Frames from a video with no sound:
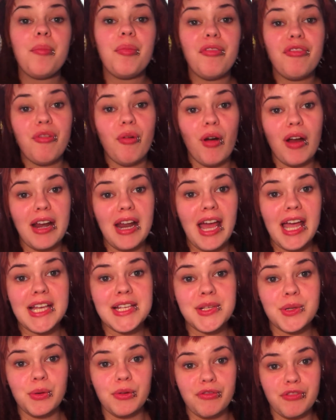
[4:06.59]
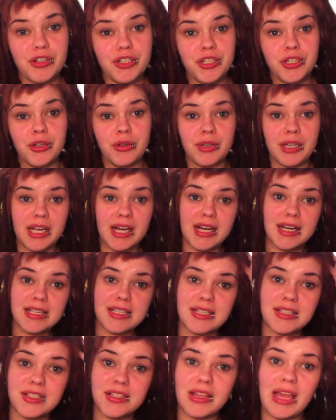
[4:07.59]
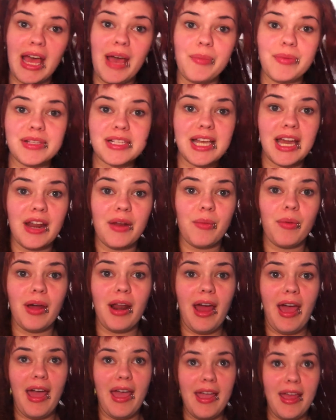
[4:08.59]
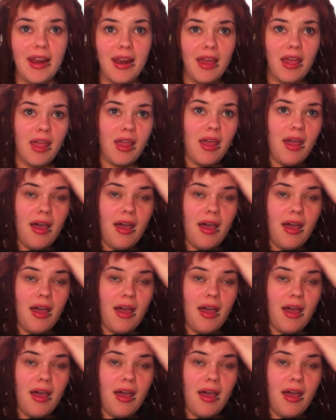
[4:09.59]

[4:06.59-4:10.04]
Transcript: before in high school for 2 years. And so that was kind of what I'd